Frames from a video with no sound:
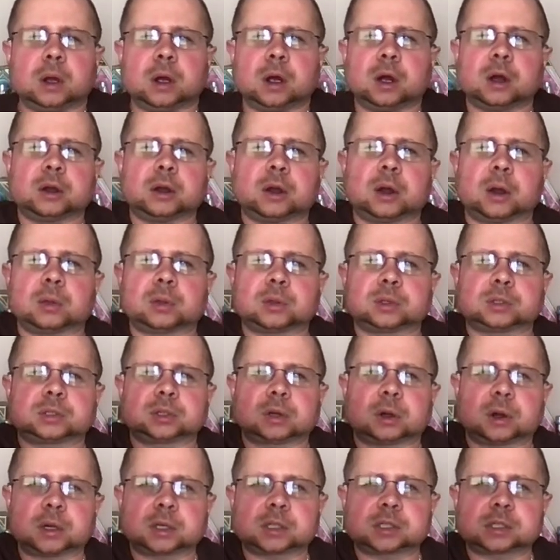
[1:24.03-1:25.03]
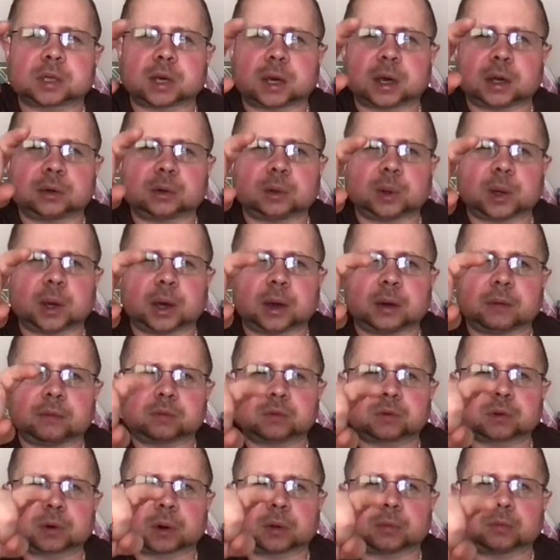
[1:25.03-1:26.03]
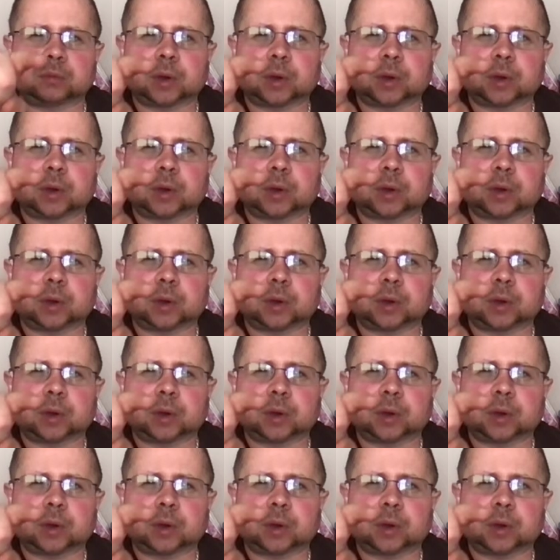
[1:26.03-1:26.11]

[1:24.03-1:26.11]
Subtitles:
And on the dark side, you have Darth